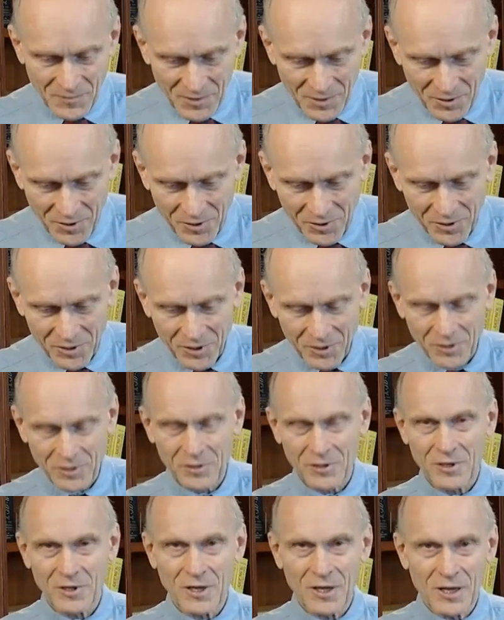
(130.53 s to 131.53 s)

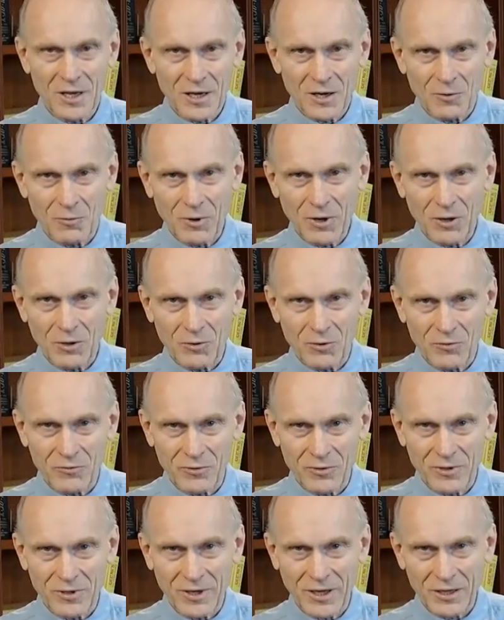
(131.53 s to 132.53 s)
disease. Well,
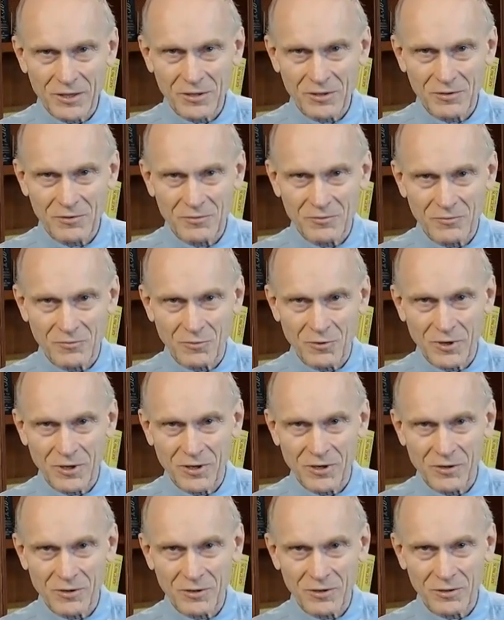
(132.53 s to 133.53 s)
over the next 40
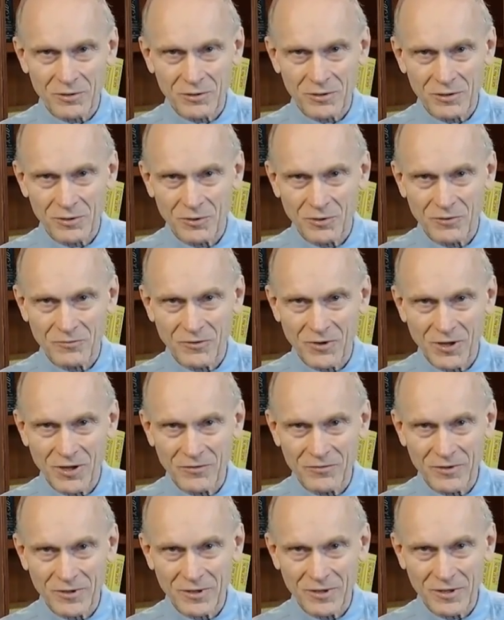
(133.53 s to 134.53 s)
years or so,
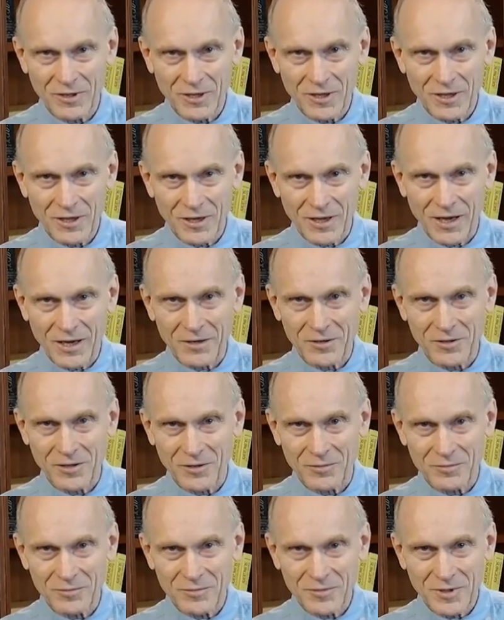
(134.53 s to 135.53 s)
evolved the
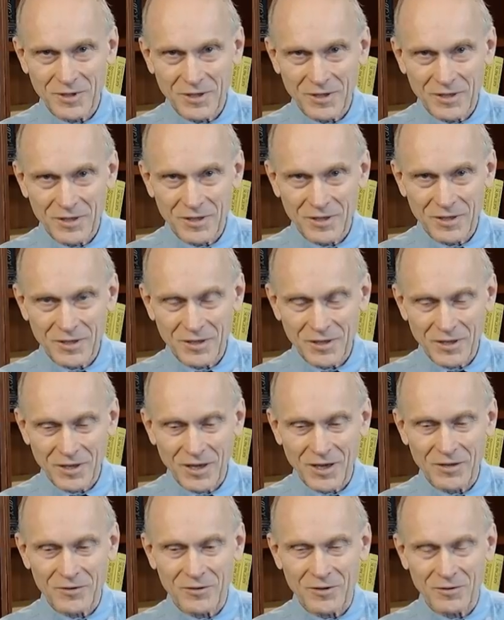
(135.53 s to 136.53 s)
concept.
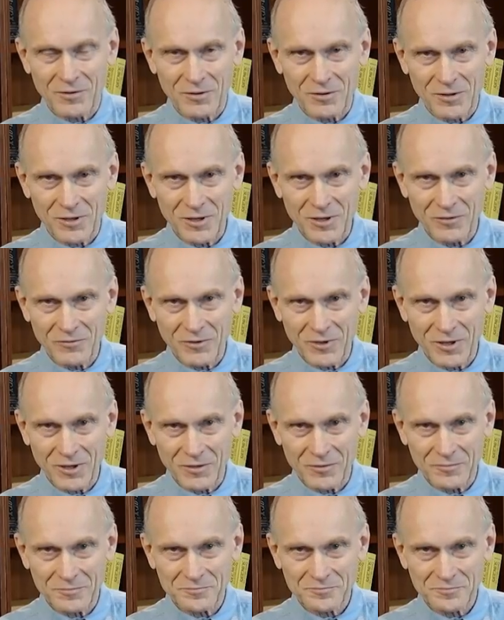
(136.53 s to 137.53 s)
At the seat of
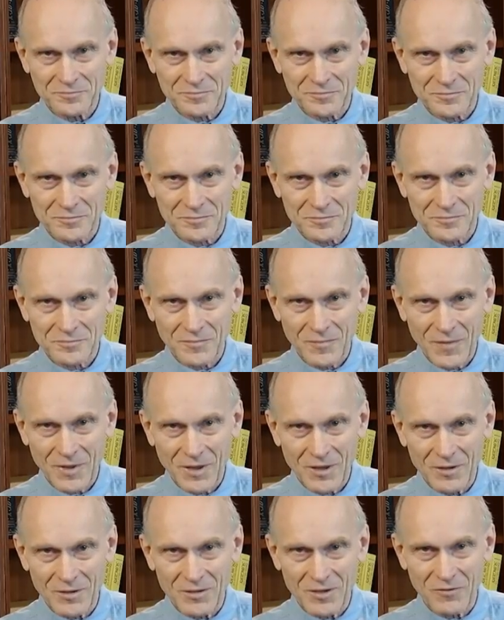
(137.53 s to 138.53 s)
the
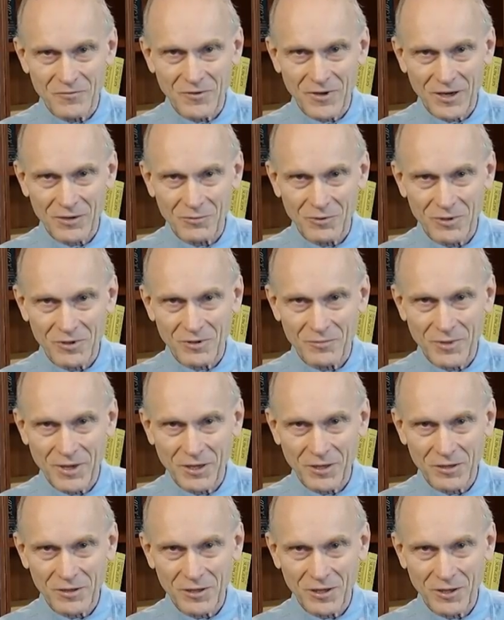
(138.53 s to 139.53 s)
defect was a
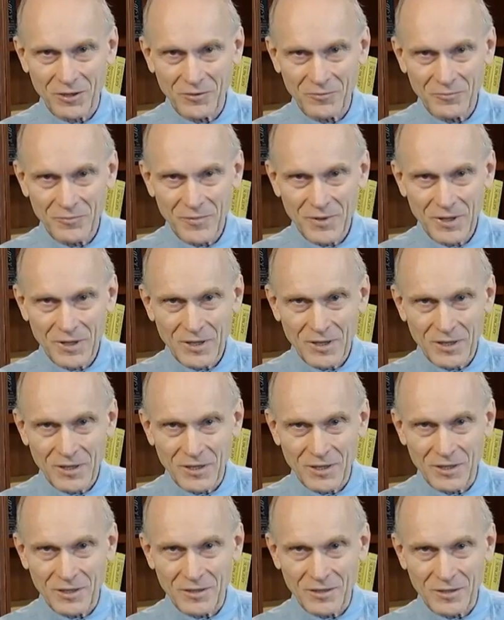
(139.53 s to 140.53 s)
beta cell
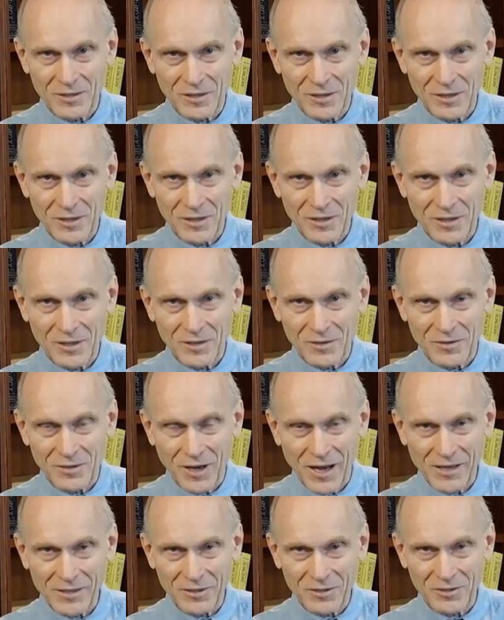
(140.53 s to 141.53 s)
in
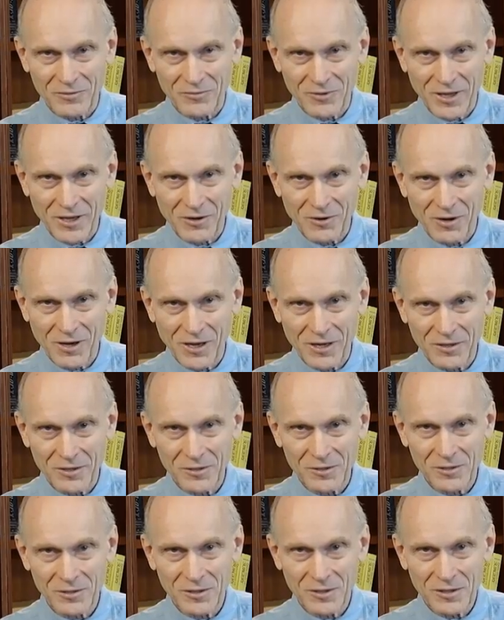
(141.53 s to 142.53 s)
the islets of
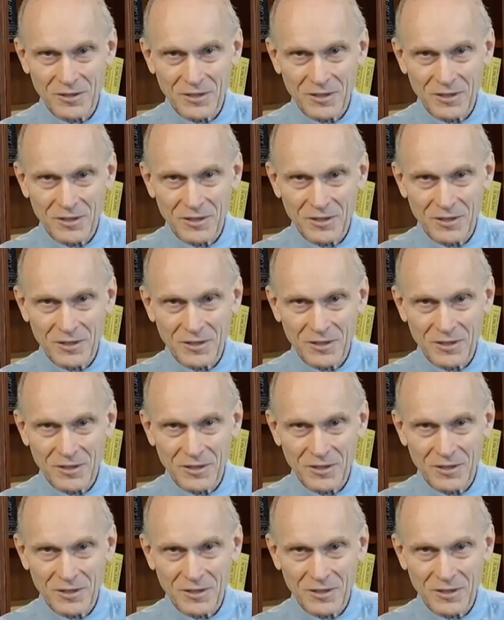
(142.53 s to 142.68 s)
Langerhans,